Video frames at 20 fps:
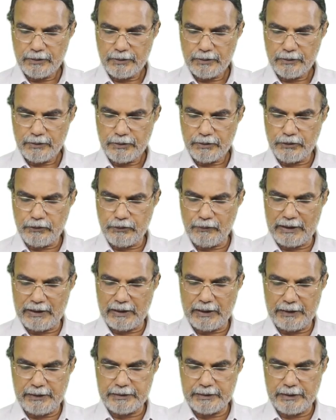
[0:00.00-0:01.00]
12
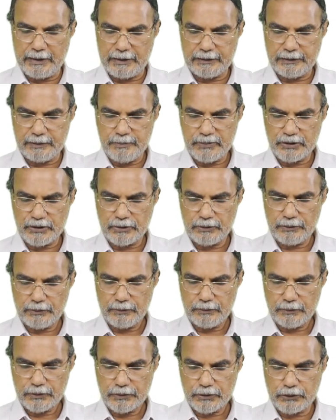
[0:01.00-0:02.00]
hydrogen atoms,
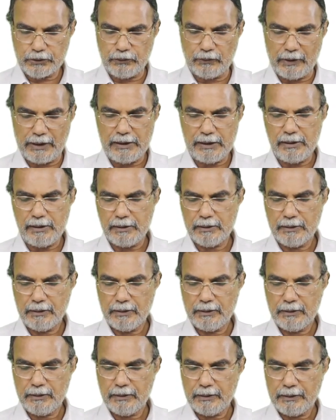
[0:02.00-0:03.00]
12,
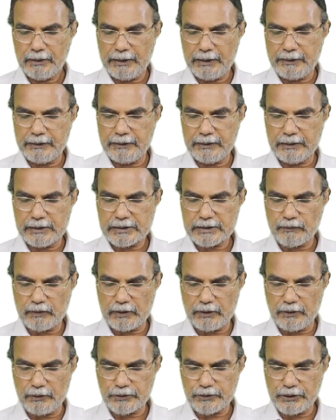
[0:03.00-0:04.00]
and it has 1
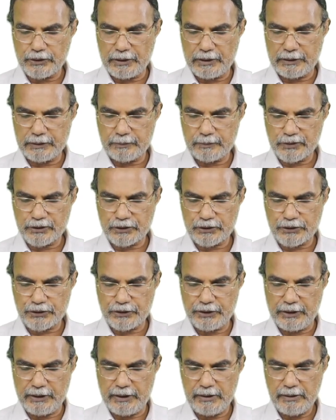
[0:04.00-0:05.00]
oxygen atom,
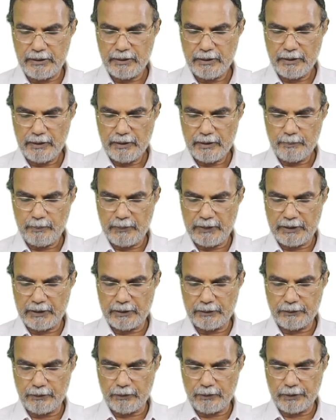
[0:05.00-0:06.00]
16, making a
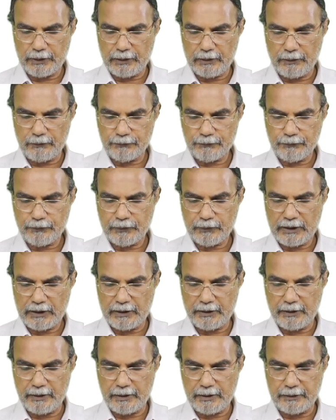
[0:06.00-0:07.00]
total of
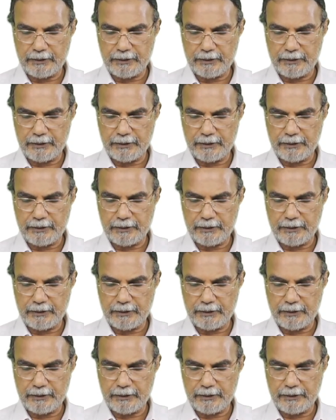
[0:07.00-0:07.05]
100.